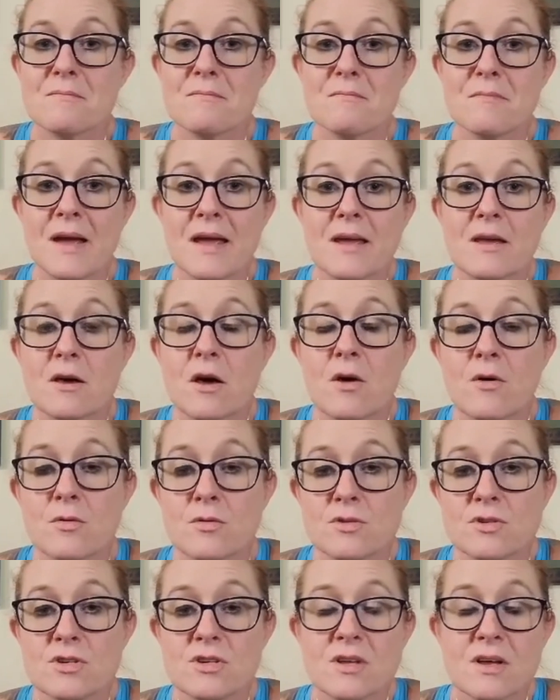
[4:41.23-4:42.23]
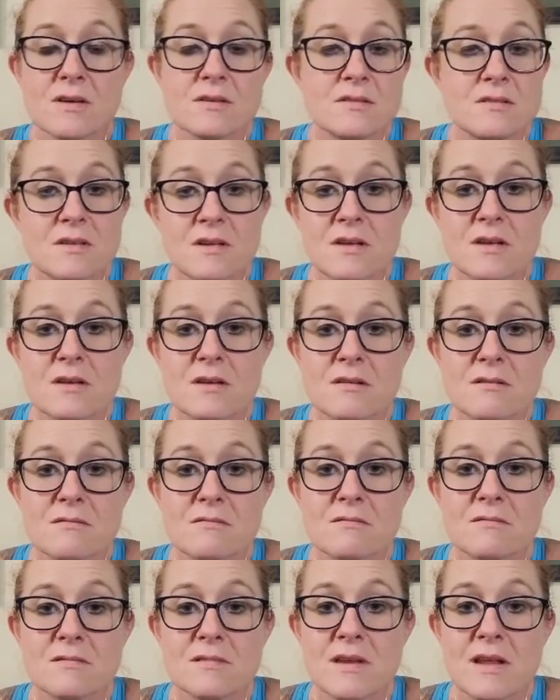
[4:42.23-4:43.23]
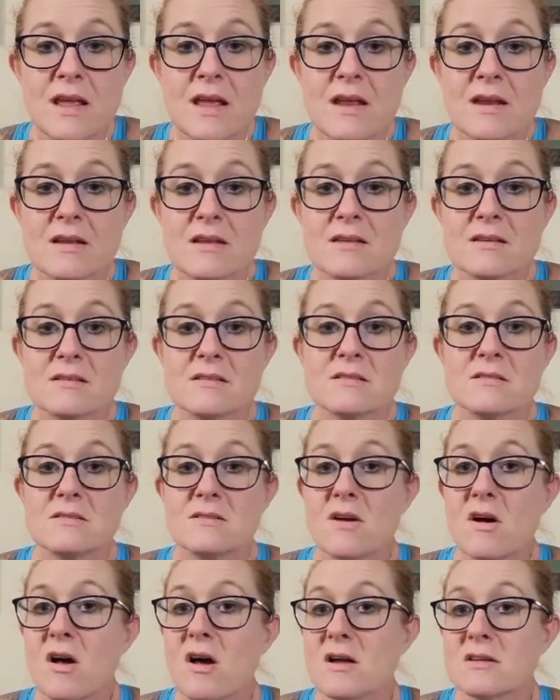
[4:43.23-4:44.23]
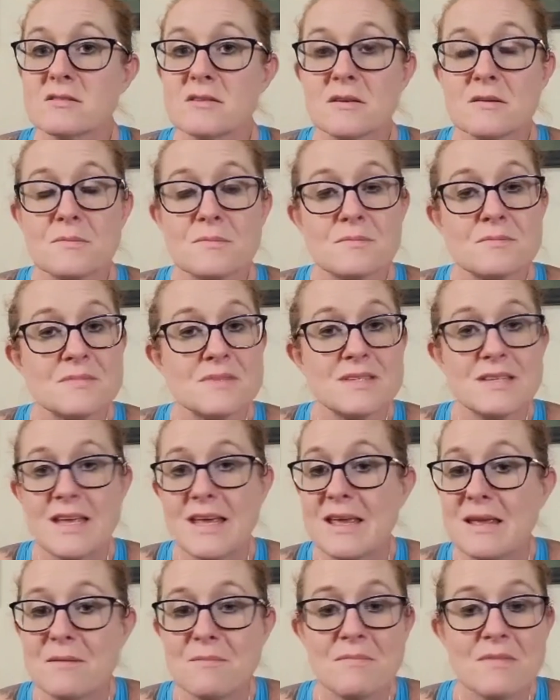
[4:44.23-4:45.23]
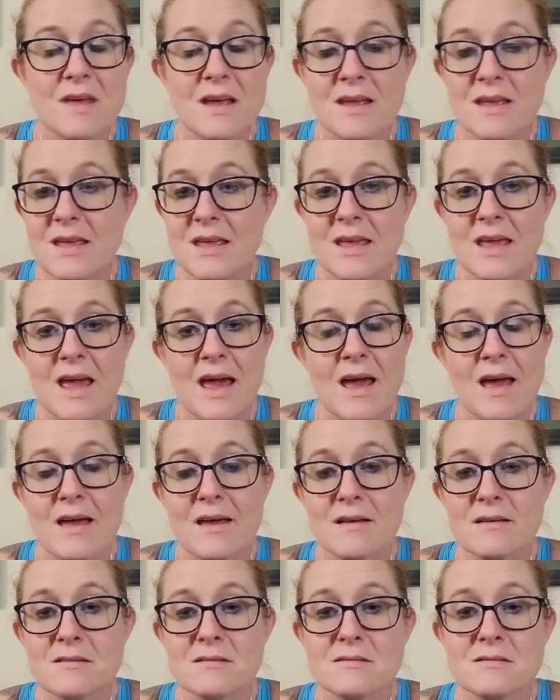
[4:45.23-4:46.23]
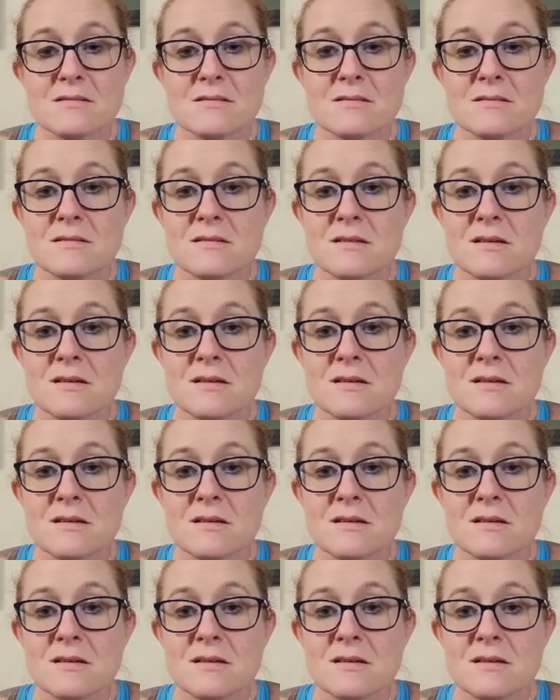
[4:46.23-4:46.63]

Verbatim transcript: my coach, Dustin, and his awesome team that he has